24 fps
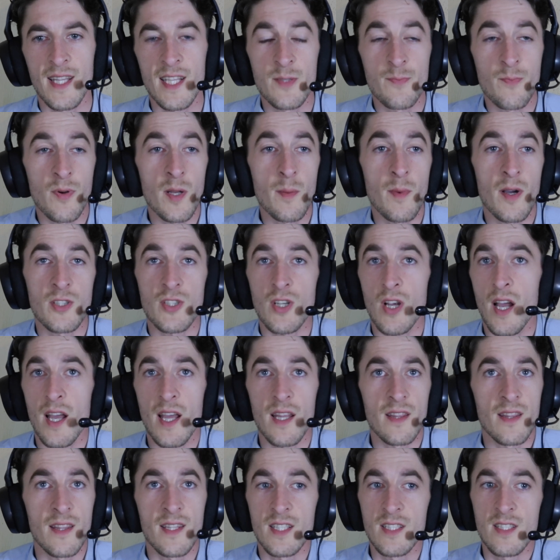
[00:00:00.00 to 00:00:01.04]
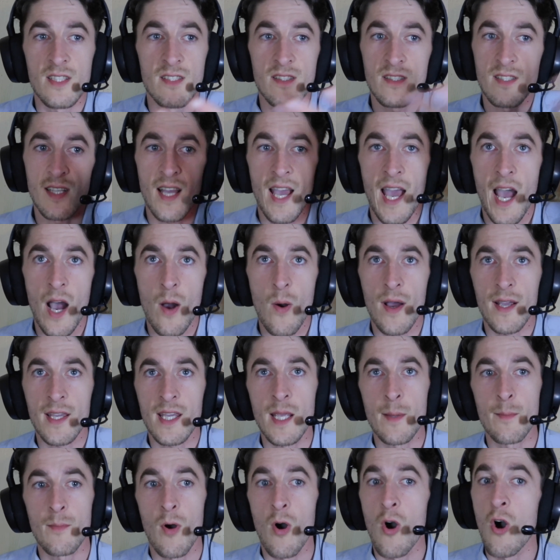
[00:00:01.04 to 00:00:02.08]
that's pretty much, this is how I
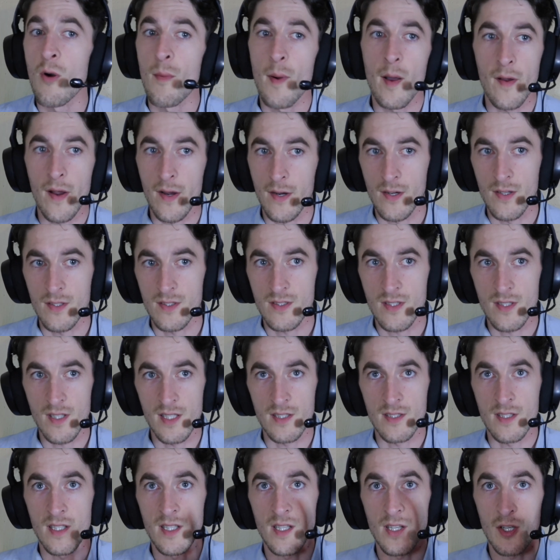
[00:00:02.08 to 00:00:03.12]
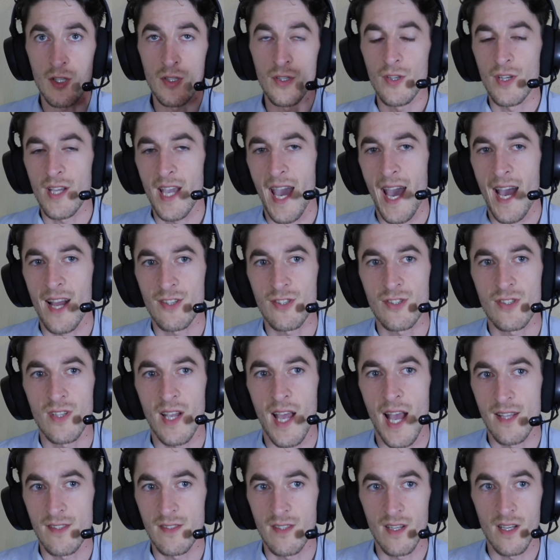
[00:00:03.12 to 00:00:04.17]
keep all my records, is in GNU Cache
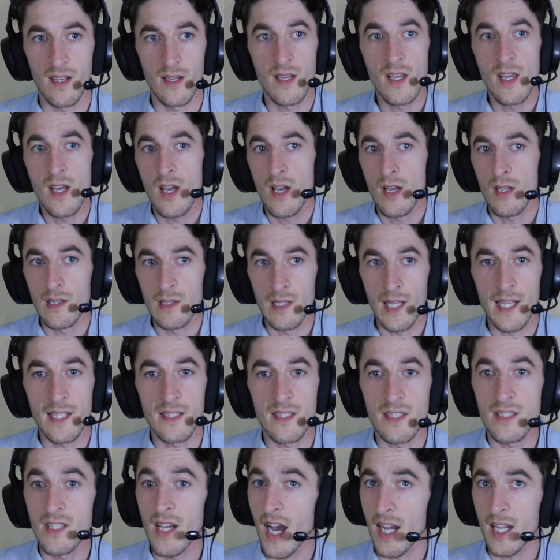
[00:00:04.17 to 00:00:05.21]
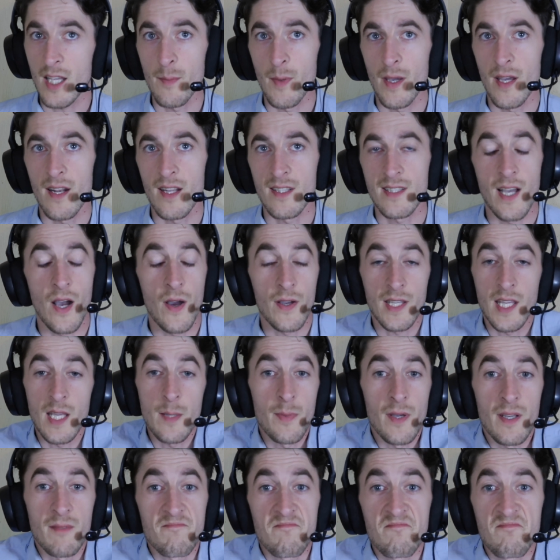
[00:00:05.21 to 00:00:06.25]
as a linked document. That's how I
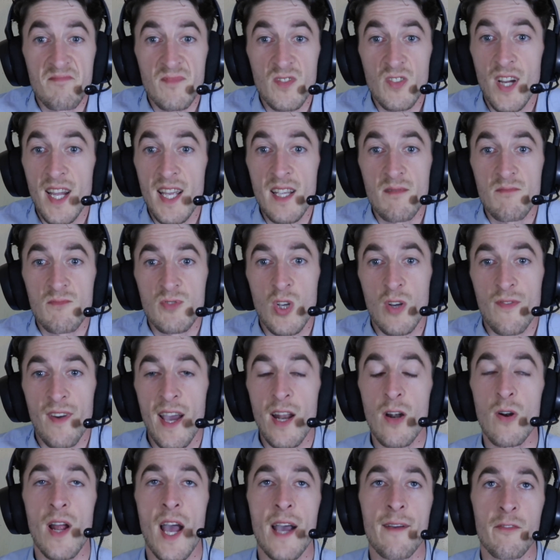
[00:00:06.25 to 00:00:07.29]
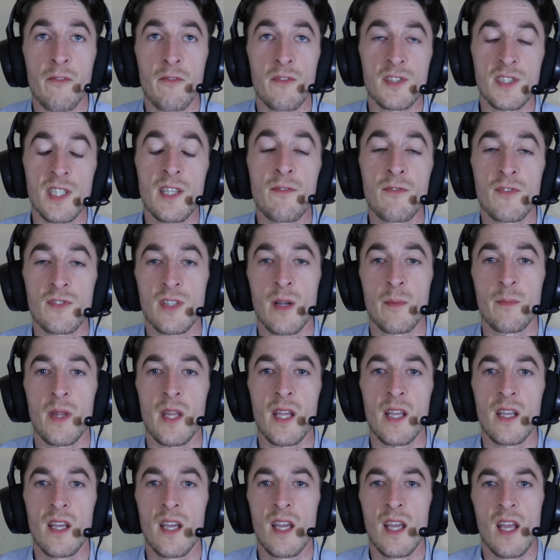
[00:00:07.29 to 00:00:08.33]
keep it, right? So if I don't have a receipt for
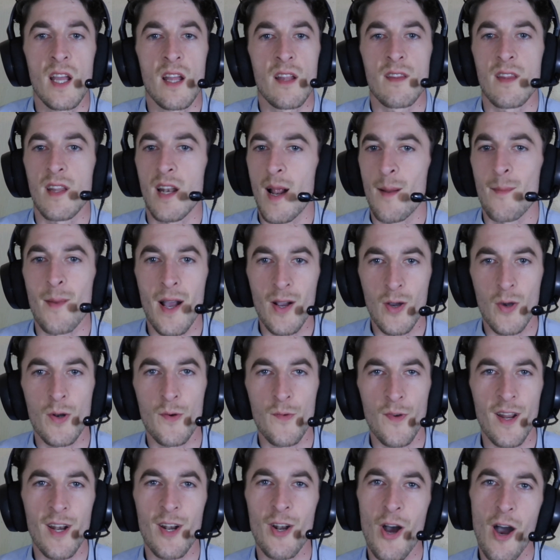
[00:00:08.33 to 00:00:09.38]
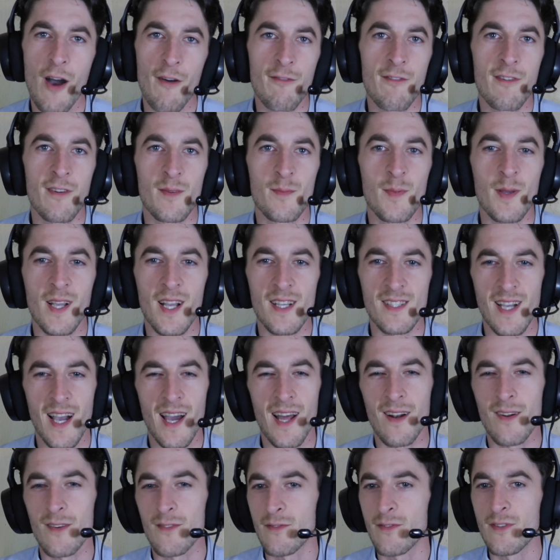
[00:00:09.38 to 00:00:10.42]
something, then I'm not going to write it off because
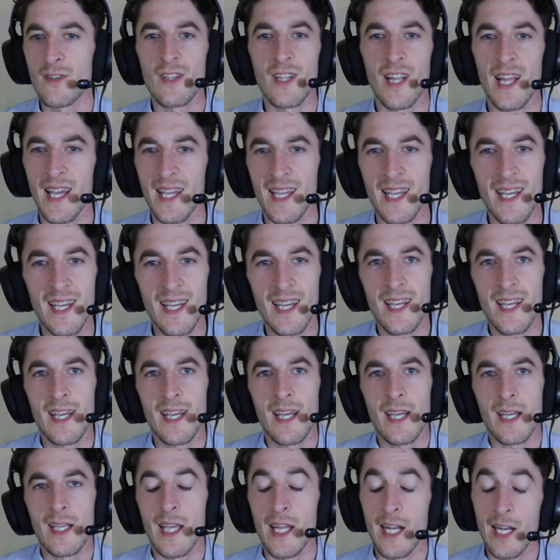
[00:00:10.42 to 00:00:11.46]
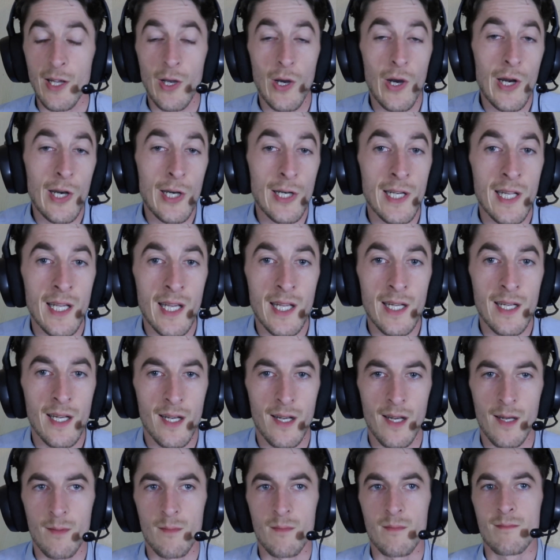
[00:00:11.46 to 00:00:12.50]
I don't feel like getting audited
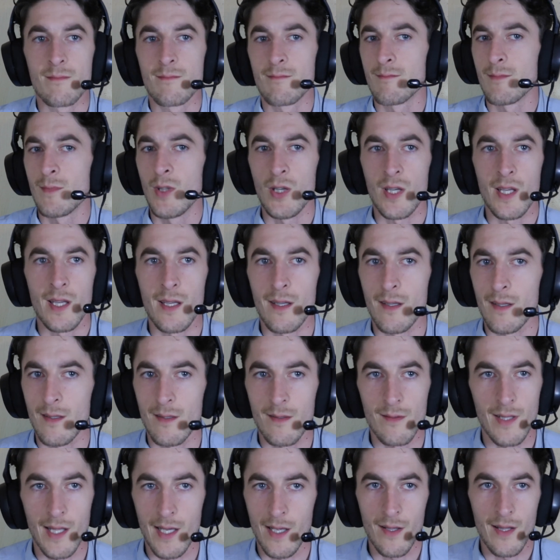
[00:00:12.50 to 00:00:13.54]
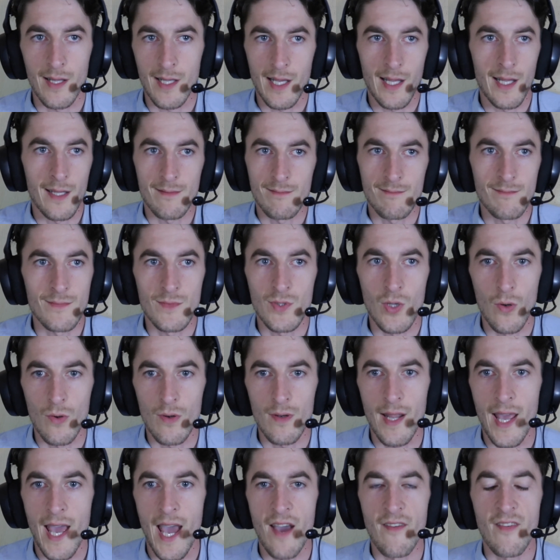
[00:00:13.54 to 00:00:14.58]
and then looking like I don't
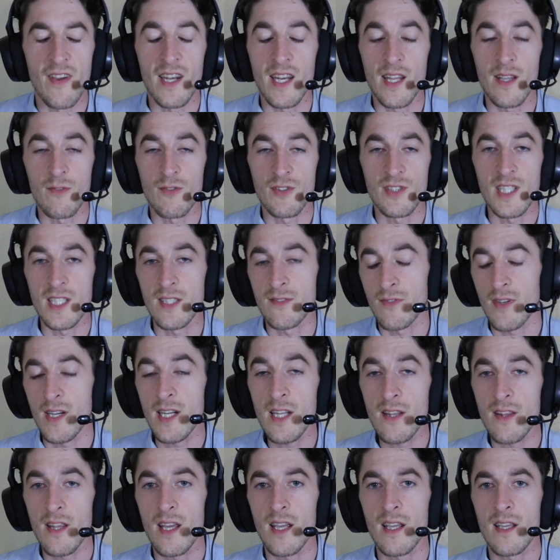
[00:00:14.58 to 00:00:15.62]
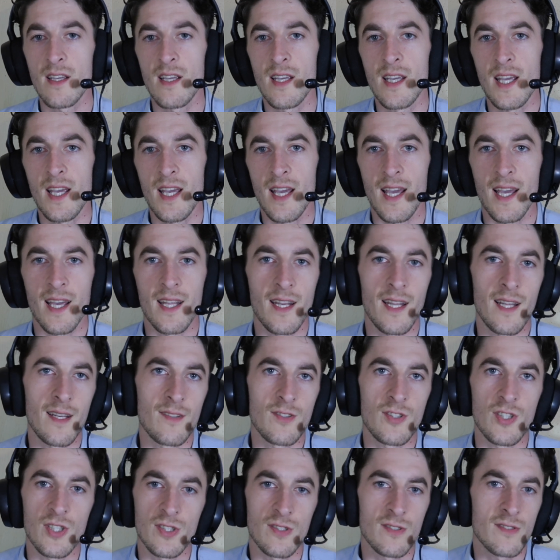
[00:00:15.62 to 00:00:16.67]
have any receipts for anything and
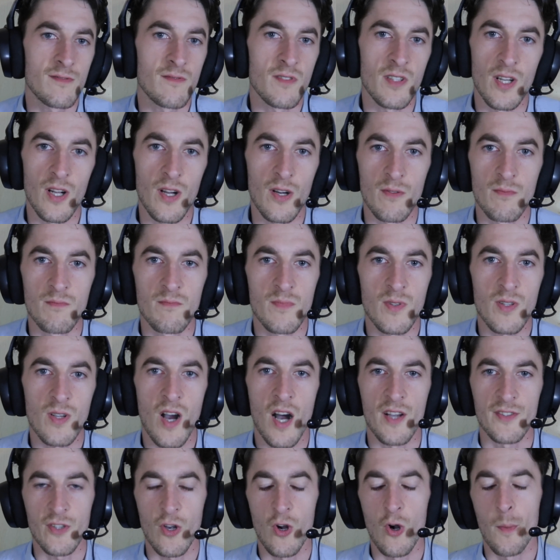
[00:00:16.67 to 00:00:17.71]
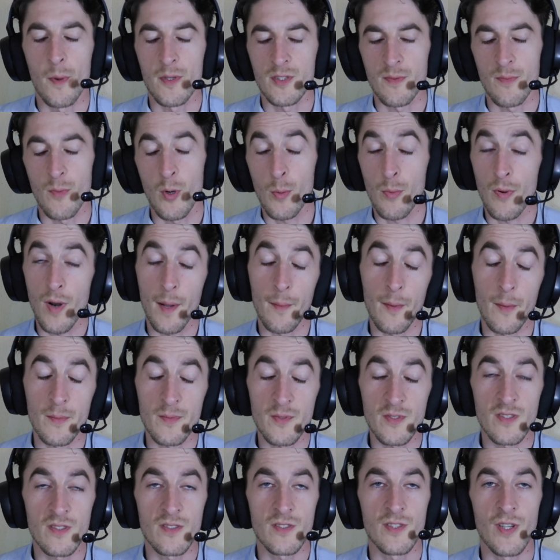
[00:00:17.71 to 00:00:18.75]
then just, causing a whole bunch of more
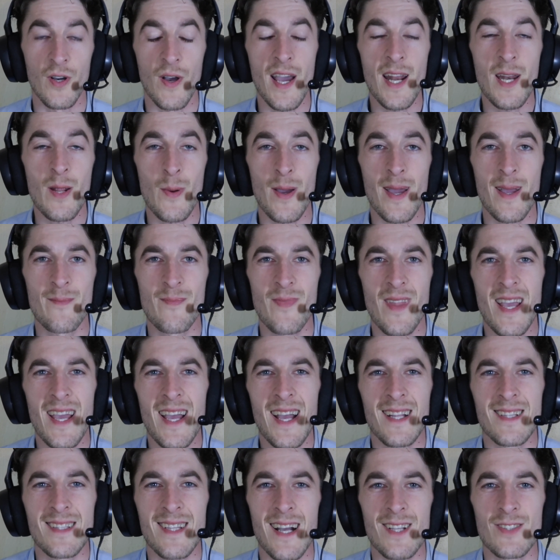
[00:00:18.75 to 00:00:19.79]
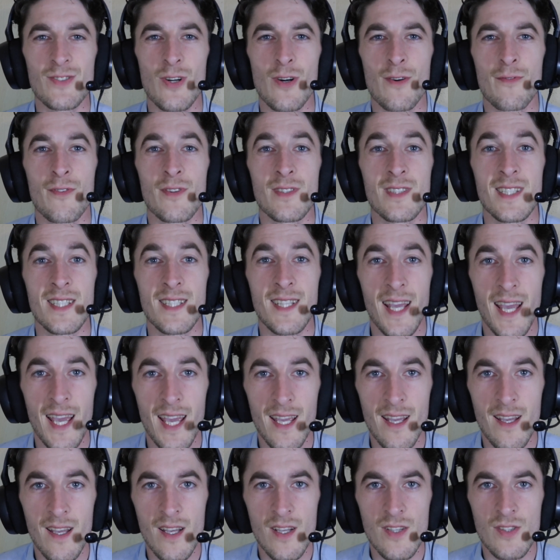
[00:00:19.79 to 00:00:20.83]
problems. So anyway, that's all for
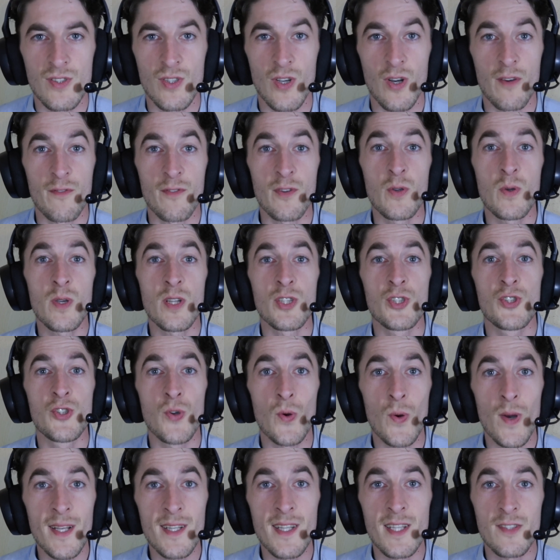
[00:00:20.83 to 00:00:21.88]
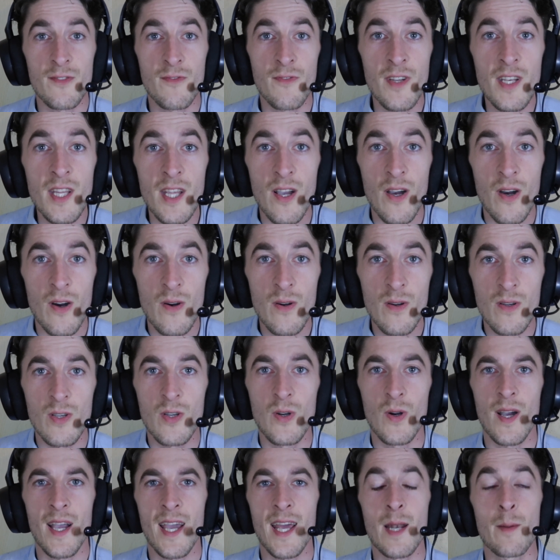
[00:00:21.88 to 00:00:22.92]
today. So if you enjoyed this video,
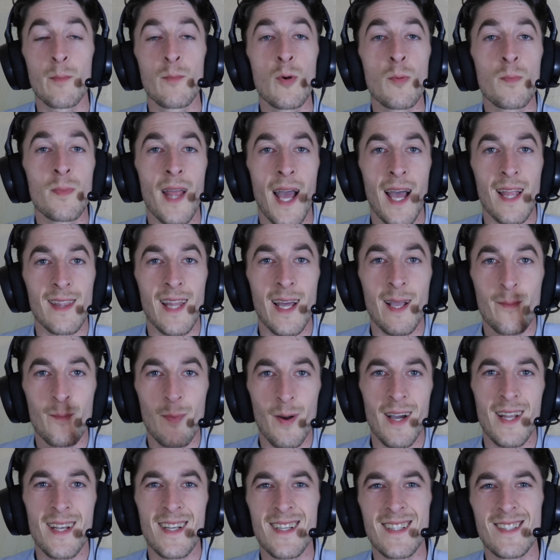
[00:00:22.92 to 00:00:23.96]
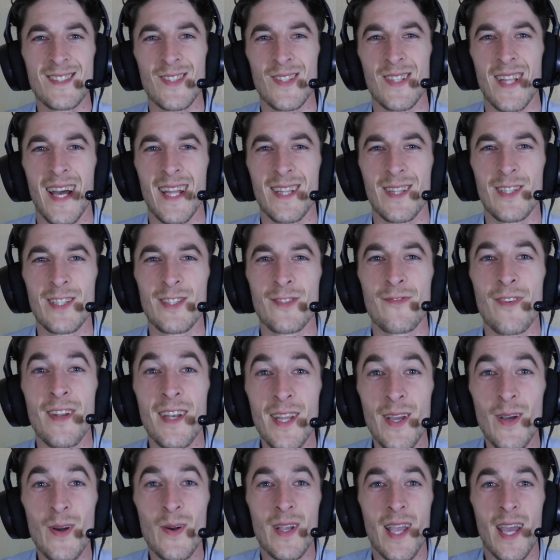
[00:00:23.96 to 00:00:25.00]
go ahead and boop that like button so that this
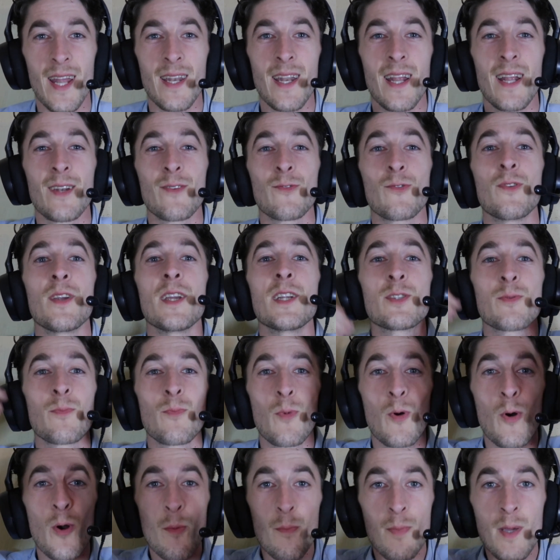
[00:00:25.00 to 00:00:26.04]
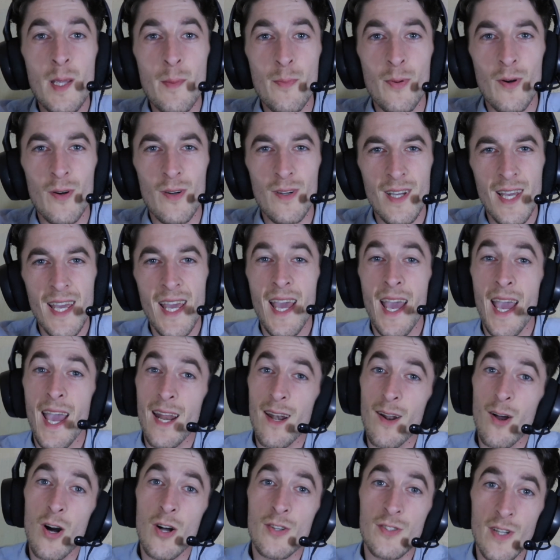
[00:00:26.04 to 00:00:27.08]
video can then reach more people,
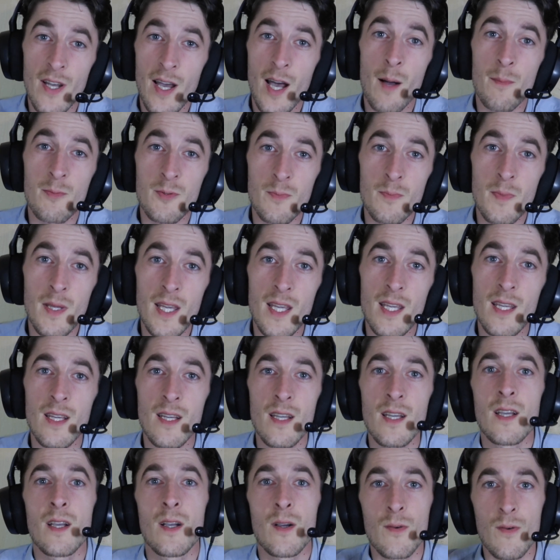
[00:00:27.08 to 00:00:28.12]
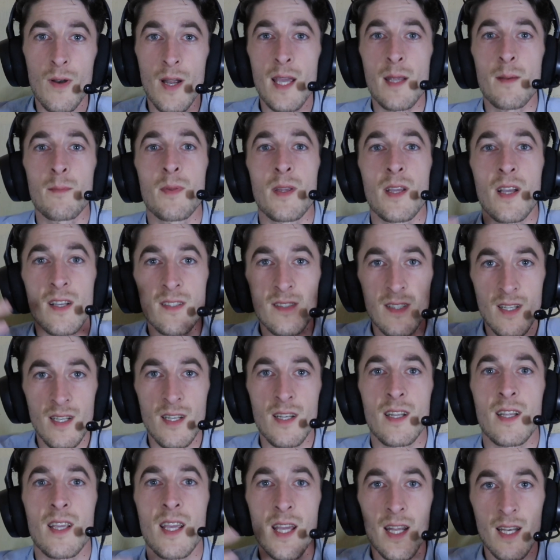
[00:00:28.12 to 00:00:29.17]
and it also helps me, right? Because
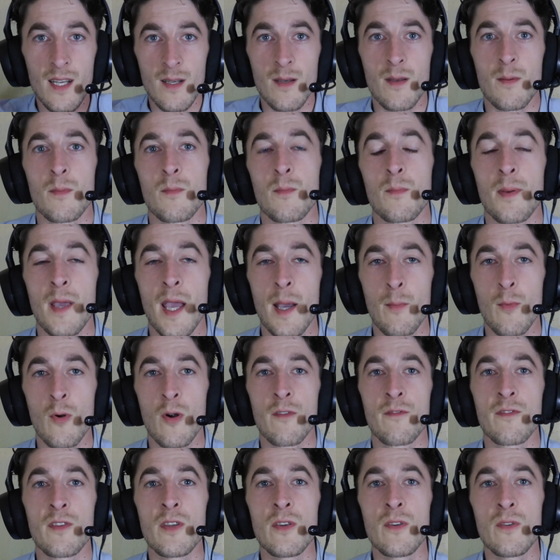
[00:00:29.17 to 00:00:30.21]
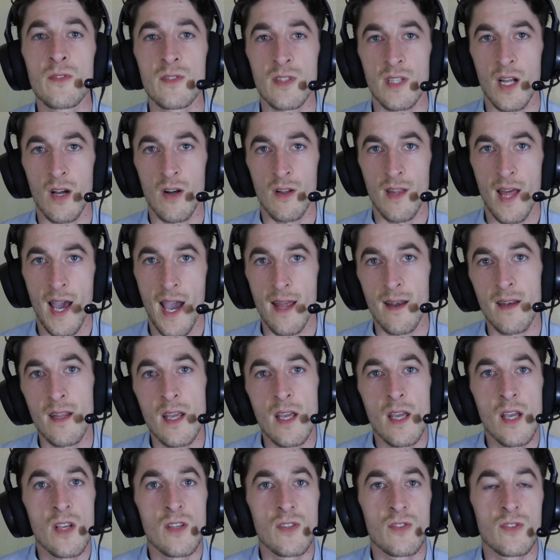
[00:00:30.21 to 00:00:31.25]
it can get more views and all that.
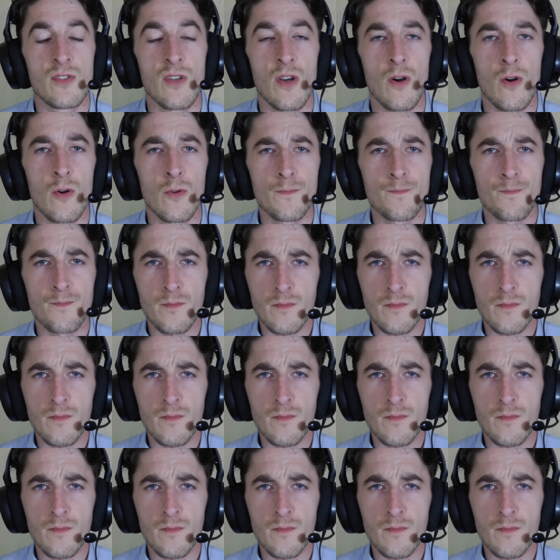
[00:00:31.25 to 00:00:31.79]
So